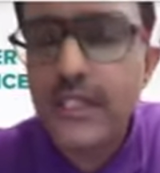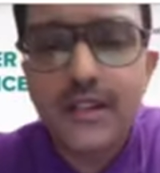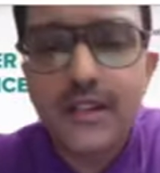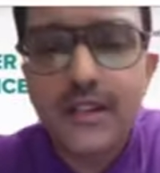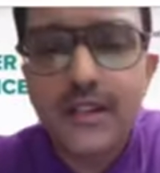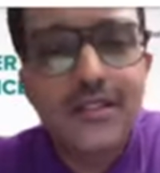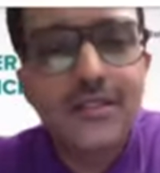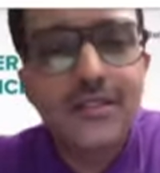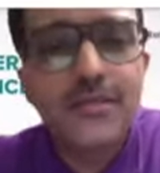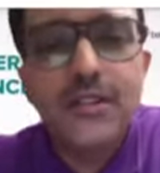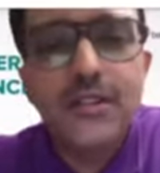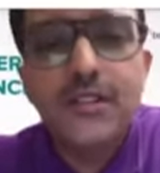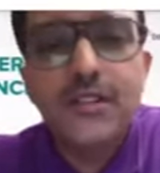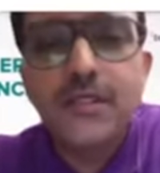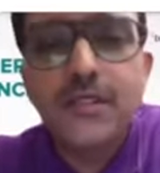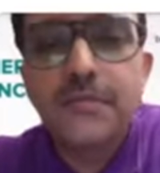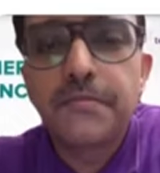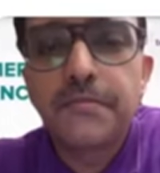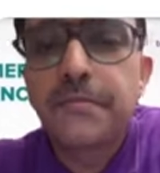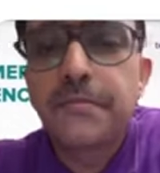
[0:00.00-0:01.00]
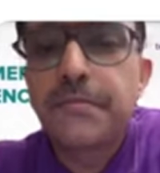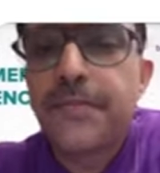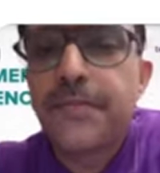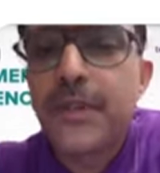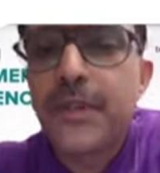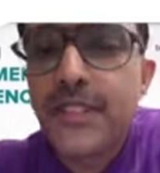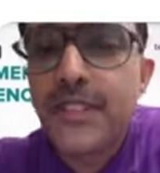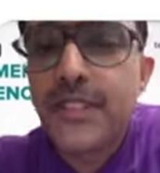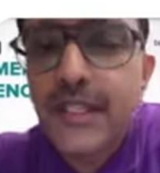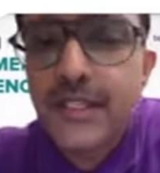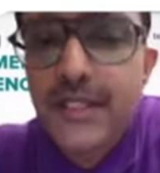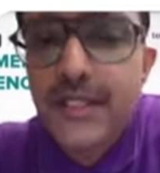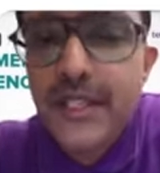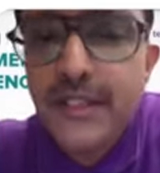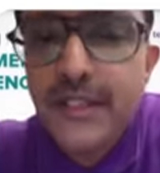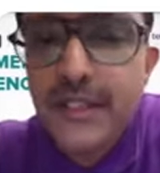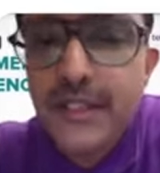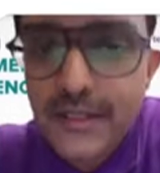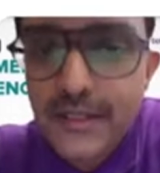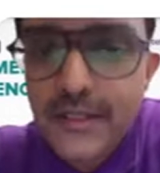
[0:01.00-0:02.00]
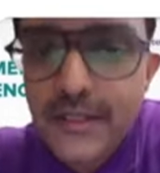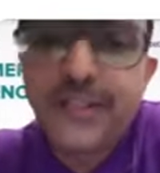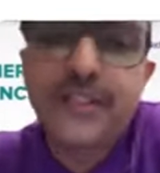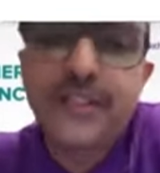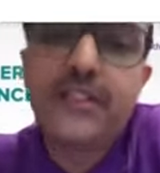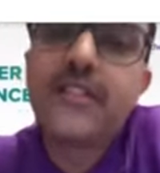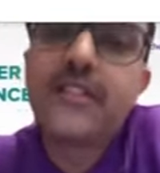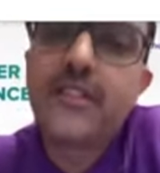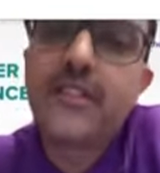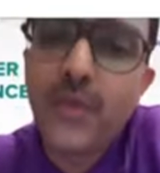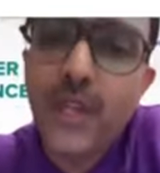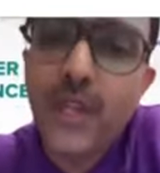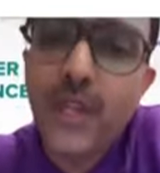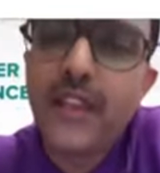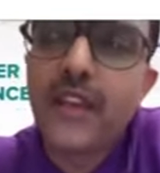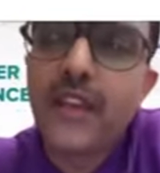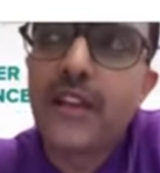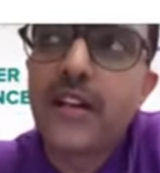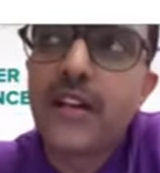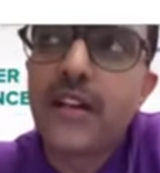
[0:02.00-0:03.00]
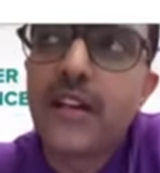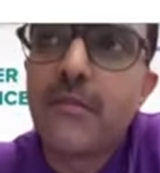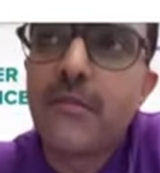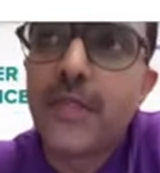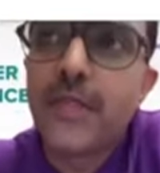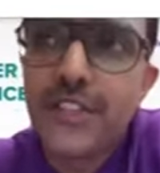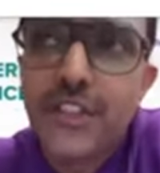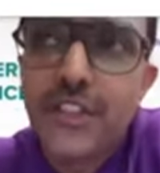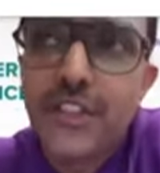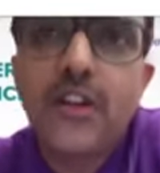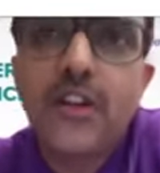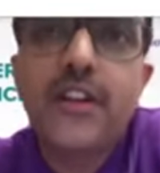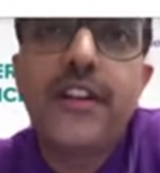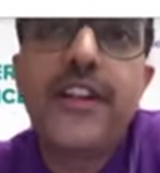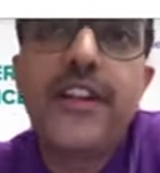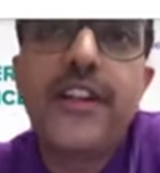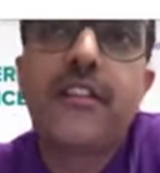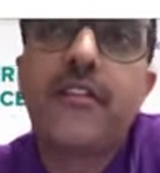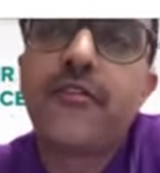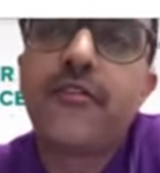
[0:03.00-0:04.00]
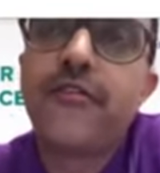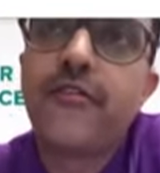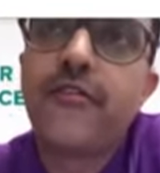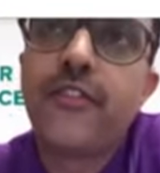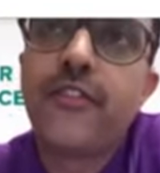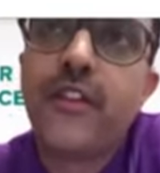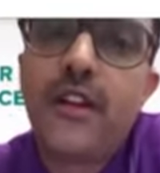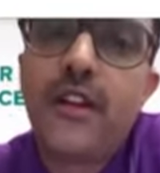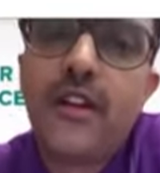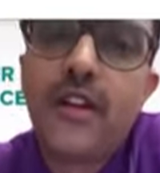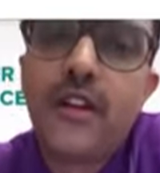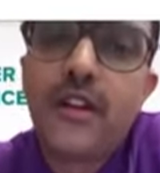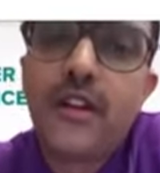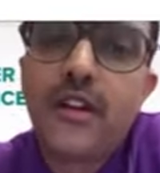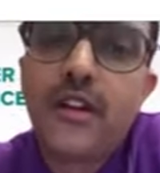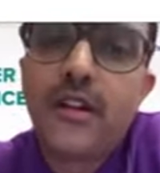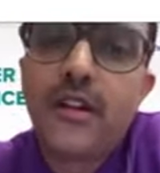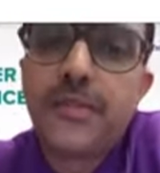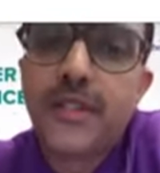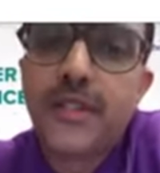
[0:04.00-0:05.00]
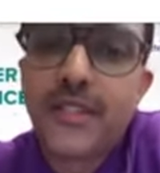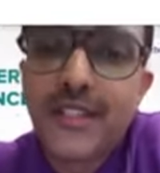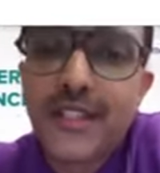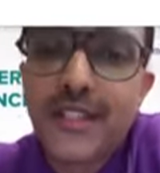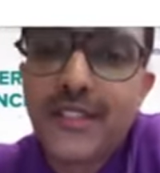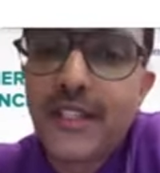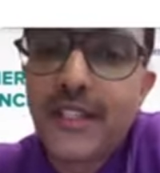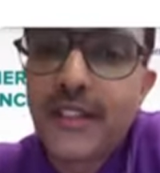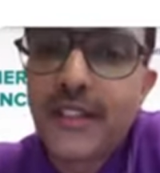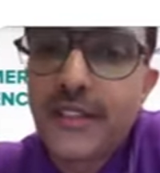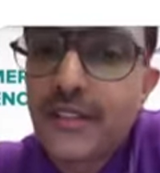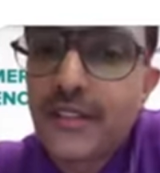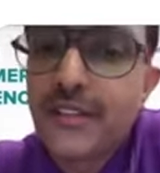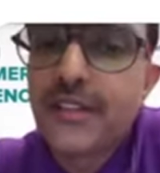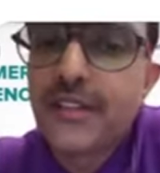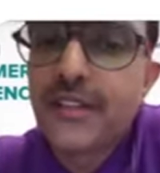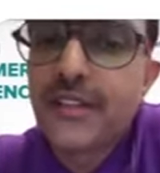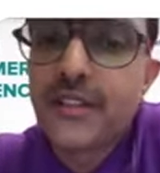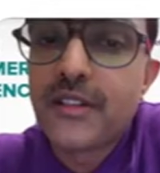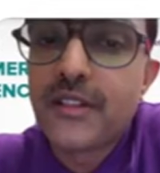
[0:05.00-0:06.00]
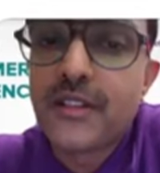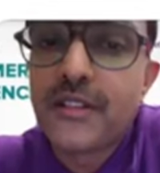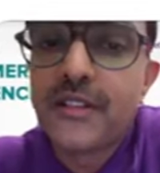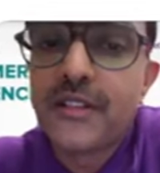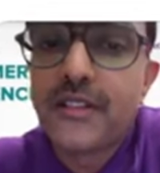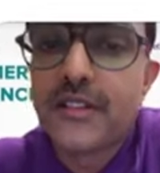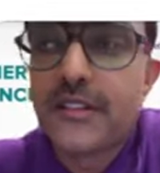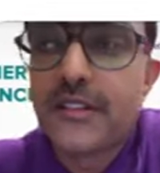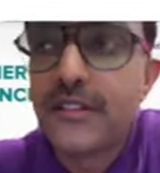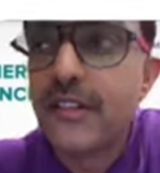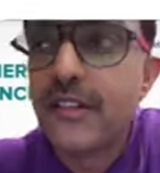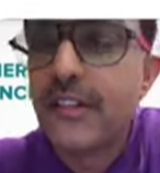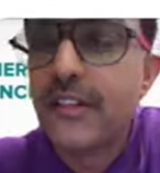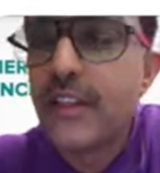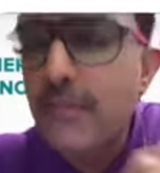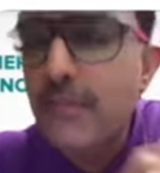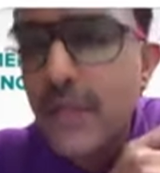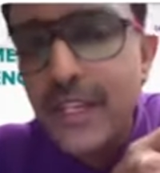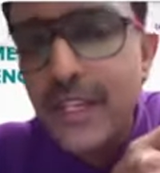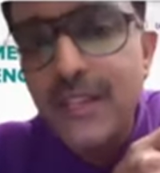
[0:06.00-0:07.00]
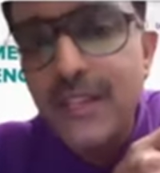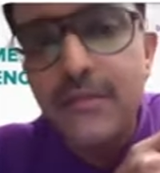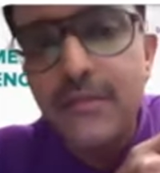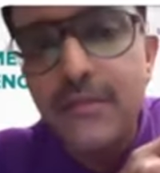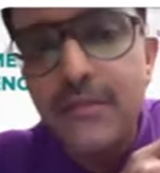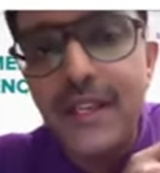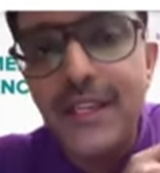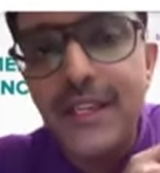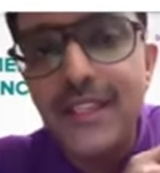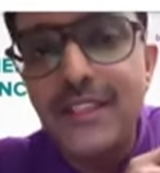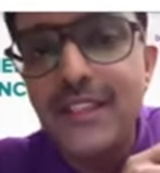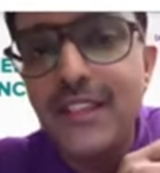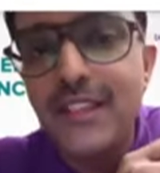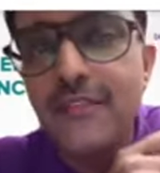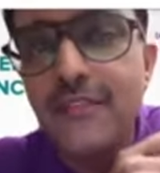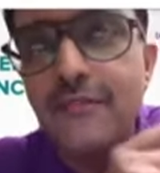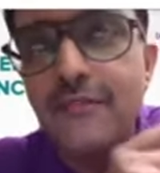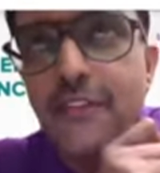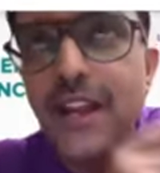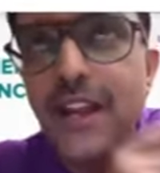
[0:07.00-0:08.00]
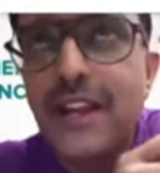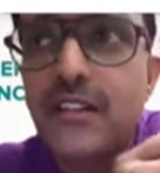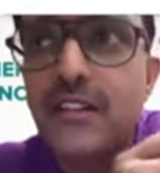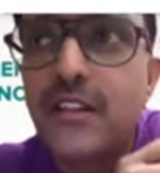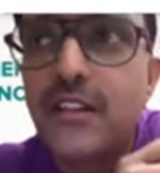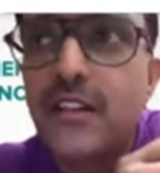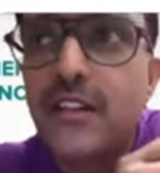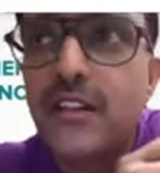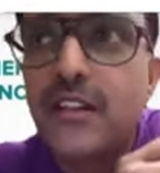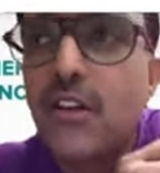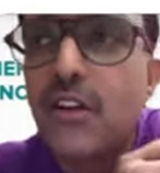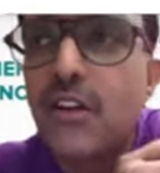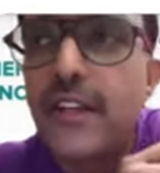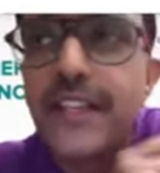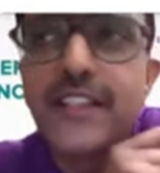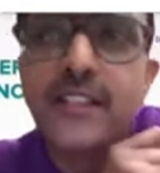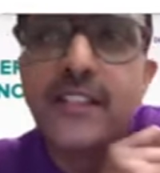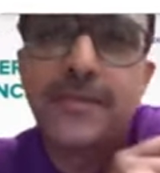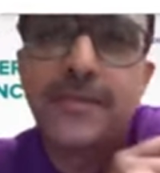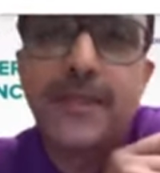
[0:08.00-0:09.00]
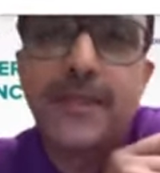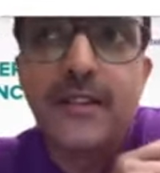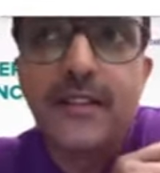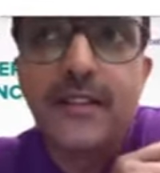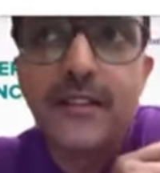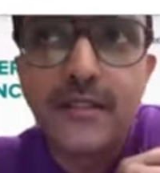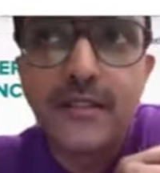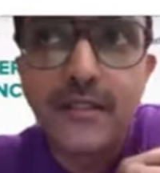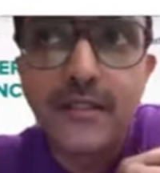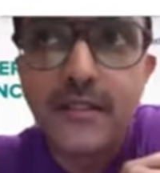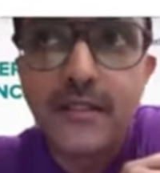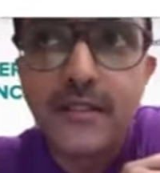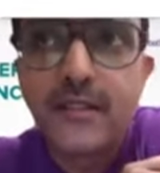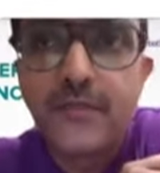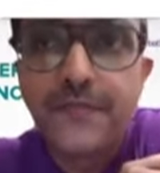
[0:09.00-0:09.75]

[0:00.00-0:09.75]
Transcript: customers purchasing decisions today, a majority of a uh, purchasing decision is, is determined by the factor called experience.